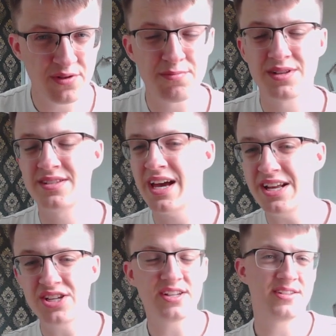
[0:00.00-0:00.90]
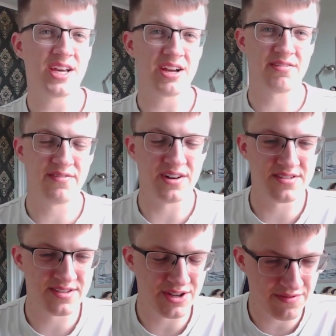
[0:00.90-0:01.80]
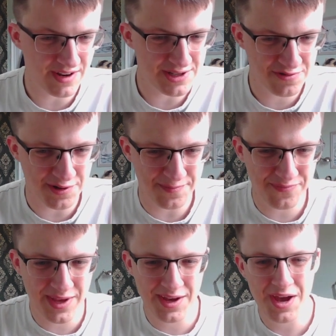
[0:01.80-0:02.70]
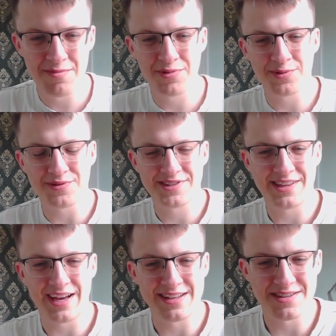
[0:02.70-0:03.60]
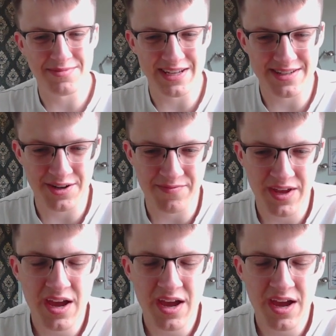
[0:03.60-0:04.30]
and potentially sacrifice itself later on, but we'll see that in some detail.